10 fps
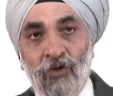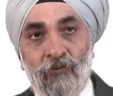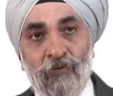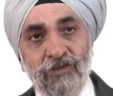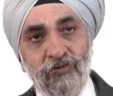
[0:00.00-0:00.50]

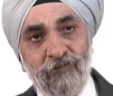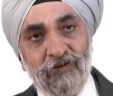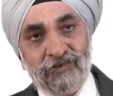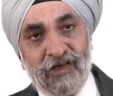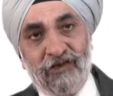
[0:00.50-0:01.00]
Once you have
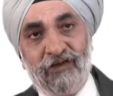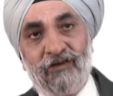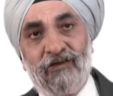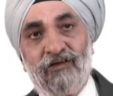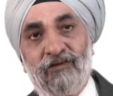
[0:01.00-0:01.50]
decided
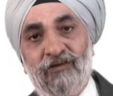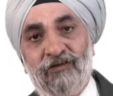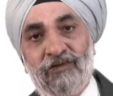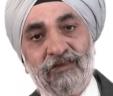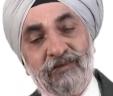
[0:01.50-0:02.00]

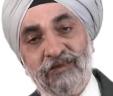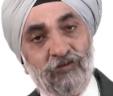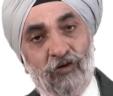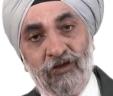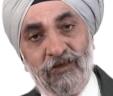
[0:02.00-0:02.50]
that this
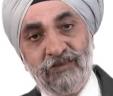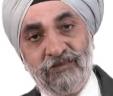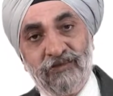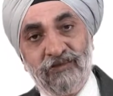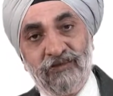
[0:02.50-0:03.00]
all
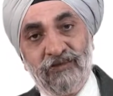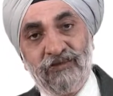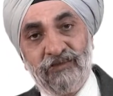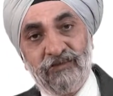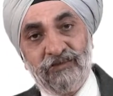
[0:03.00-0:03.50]
is
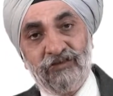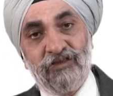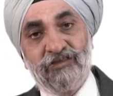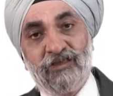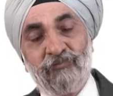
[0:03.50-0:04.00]

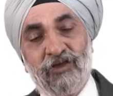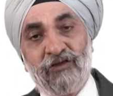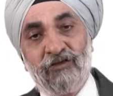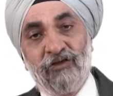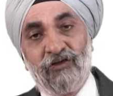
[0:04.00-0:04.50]

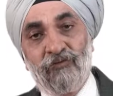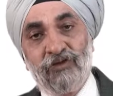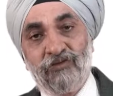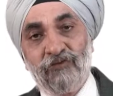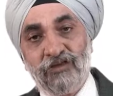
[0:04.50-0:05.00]
something
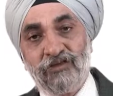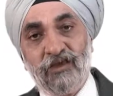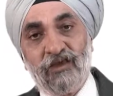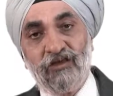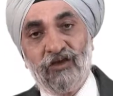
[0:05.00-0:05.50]
which is
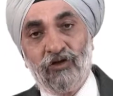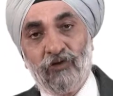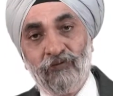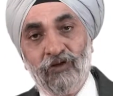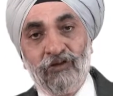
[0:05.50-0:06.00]
taken care
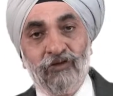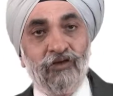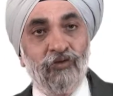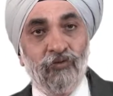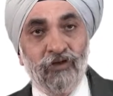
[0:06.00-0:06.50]
of,
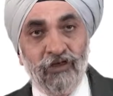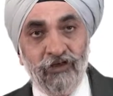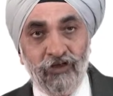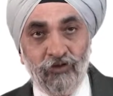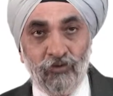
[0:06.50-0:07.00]
then you
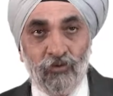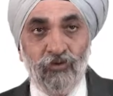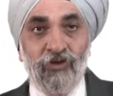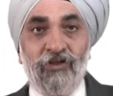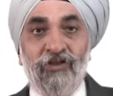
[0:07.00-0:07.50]
really need to
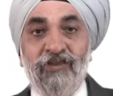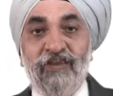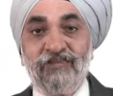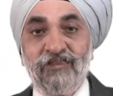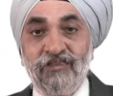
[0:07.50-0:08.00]
know,
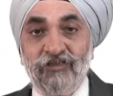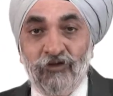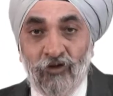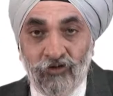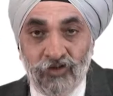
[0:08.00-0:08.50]
is this a
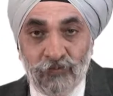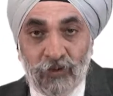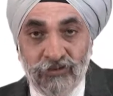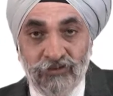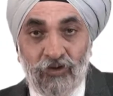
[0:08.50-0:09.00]

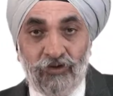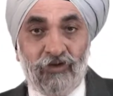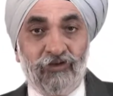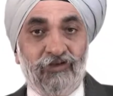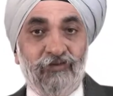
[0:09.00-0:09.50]
non-response or
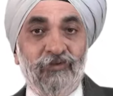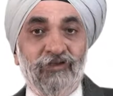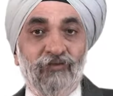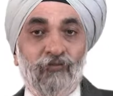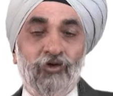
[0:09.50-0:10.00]

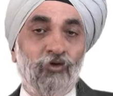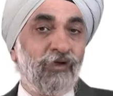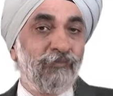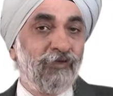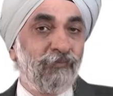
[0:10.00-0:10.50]
non-TB? What do
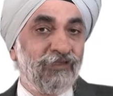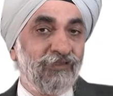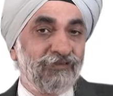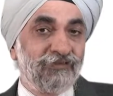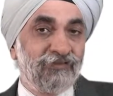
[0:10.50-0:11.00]
I mean by
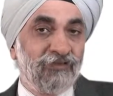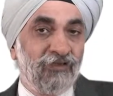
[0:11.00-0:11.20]
this?